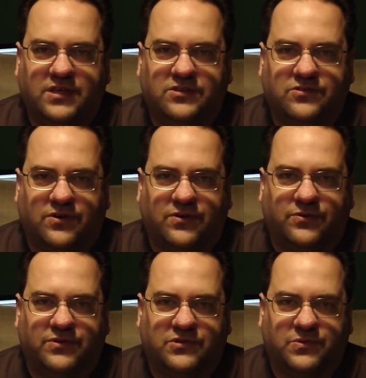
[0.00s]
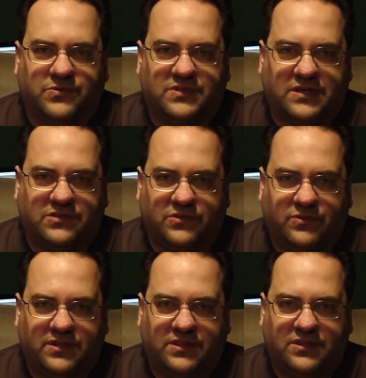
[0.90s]
So this one was actually
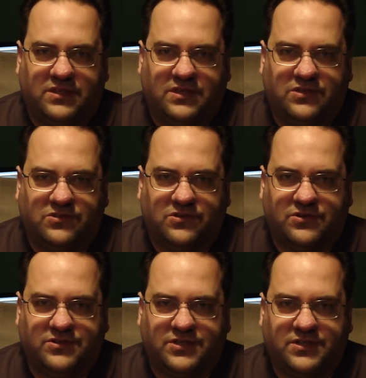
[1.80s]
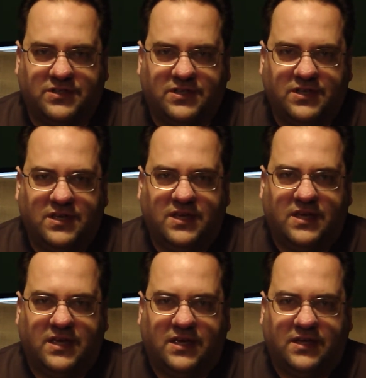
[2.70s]
with the surgeon,
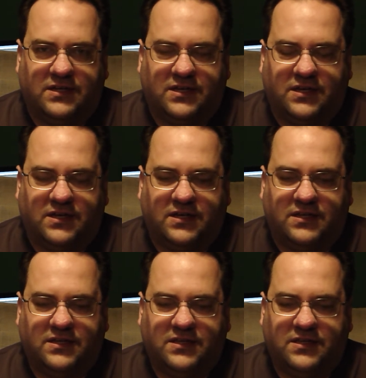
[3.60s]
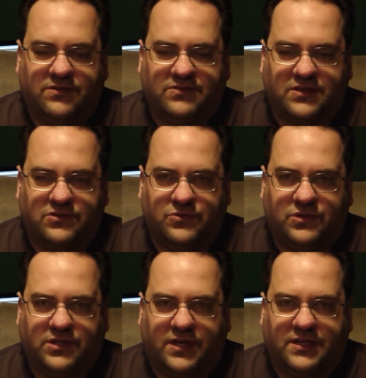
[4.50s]
and uh, it was at 2
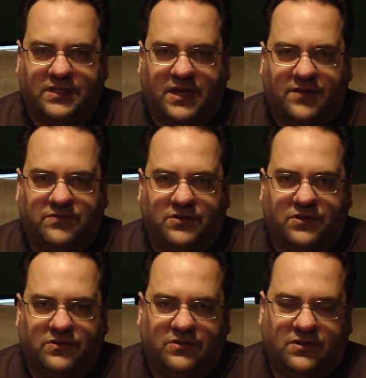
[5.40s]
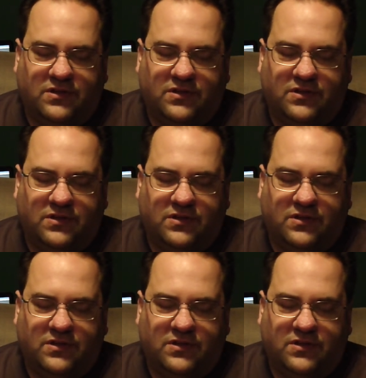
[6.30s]
o'clock in the afternoon.